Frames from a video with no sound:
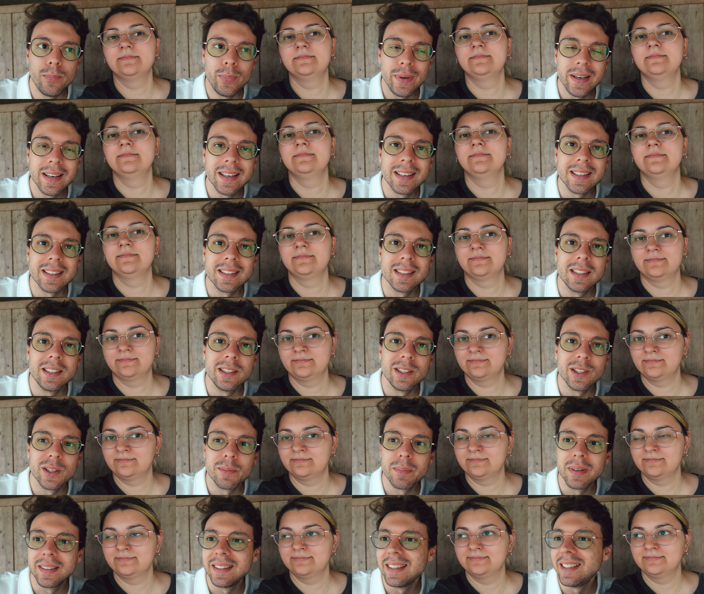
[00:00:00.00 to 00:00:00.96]
Speaker 1: bring us
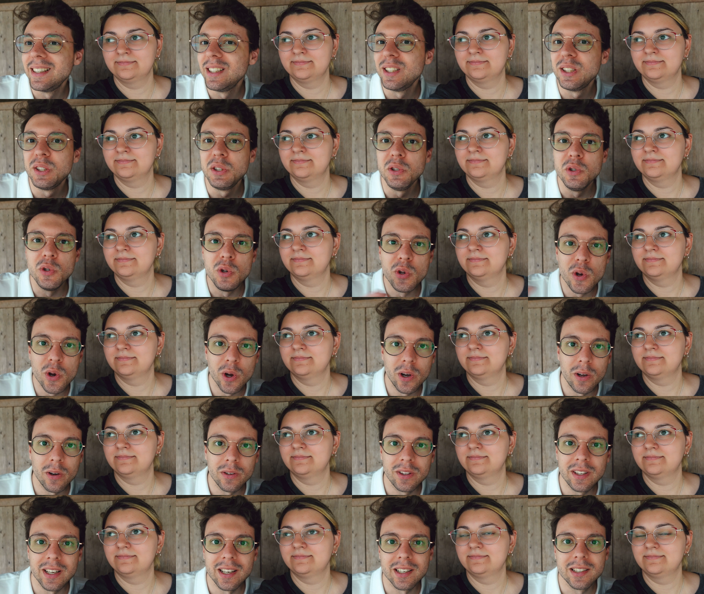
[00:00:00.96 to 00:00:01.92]
here, but there is
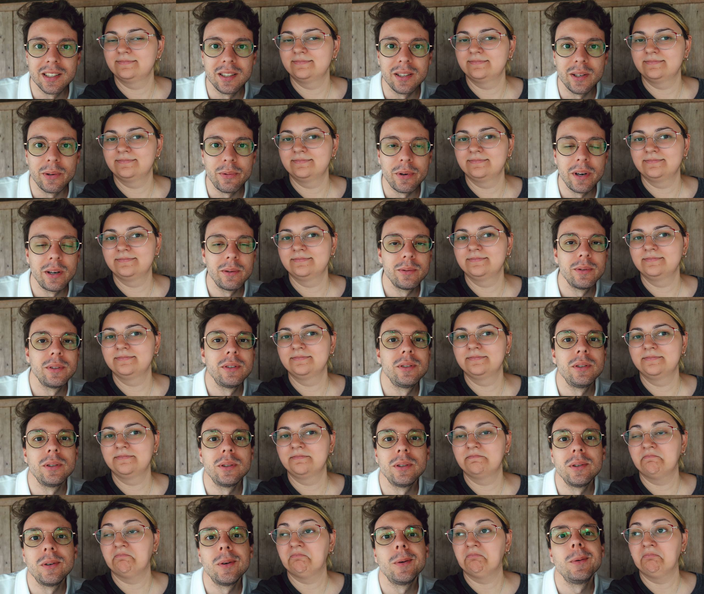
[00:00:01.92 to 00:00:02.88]
no taxi around.
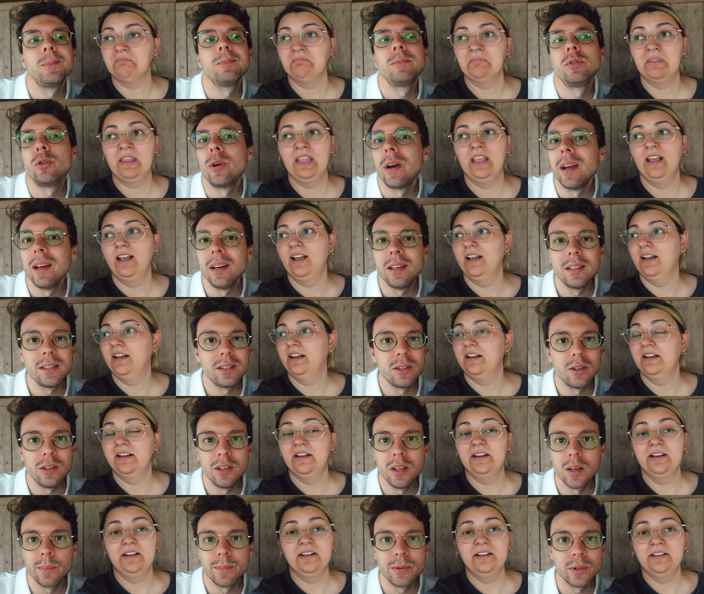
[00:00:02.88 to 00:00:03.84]
So train is
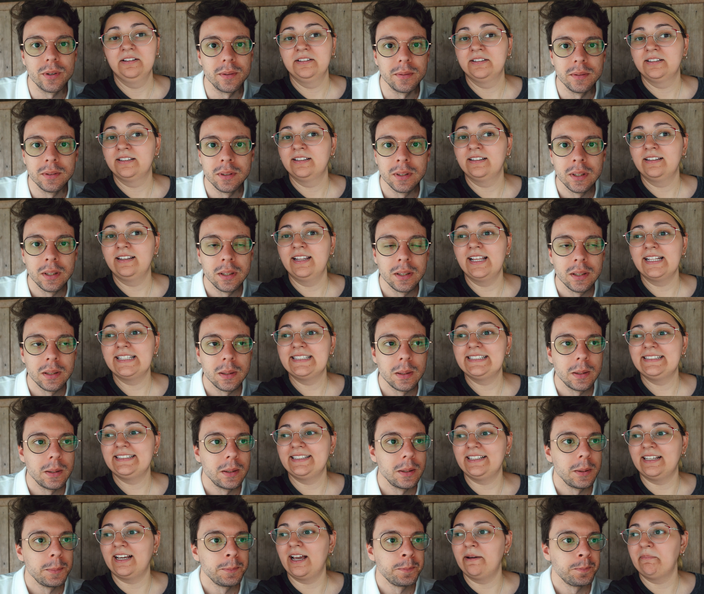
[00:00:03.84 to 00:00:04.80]
the only option.
Speaker 2: Let's
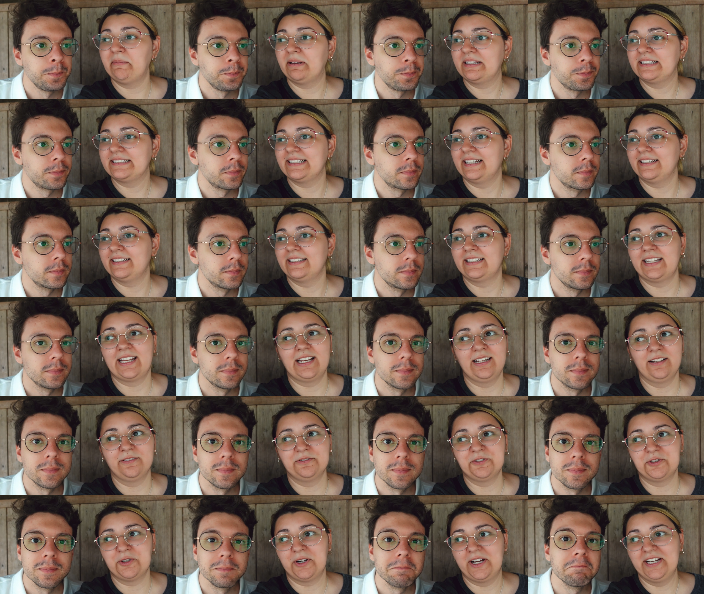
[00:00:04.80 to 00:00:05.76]
see. I'm excited. I
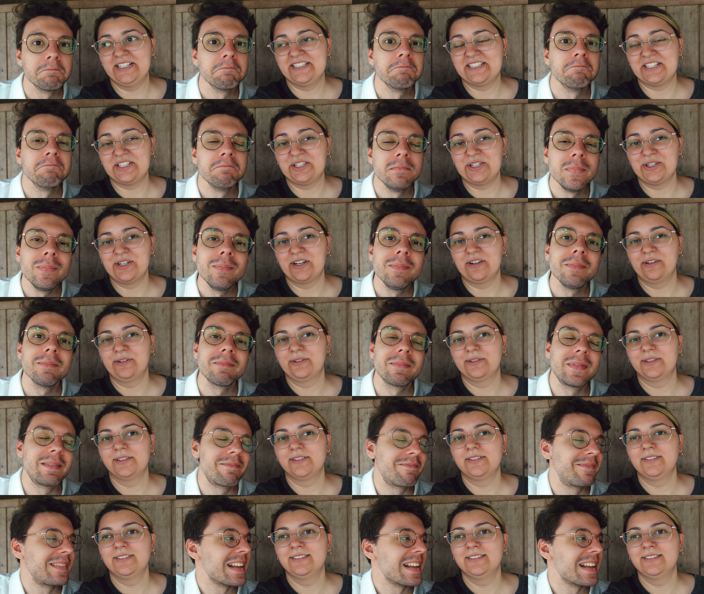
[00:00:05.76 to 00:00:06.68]
love trains in general.